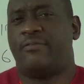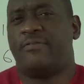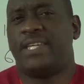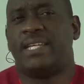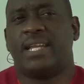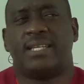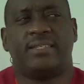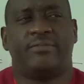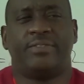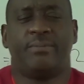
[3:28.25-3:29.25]
feel as
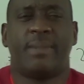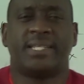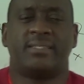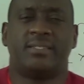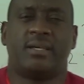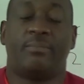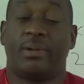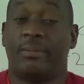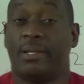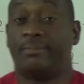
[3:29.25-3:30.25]
if the maths is a
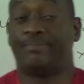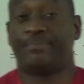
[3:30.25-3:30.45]
problem.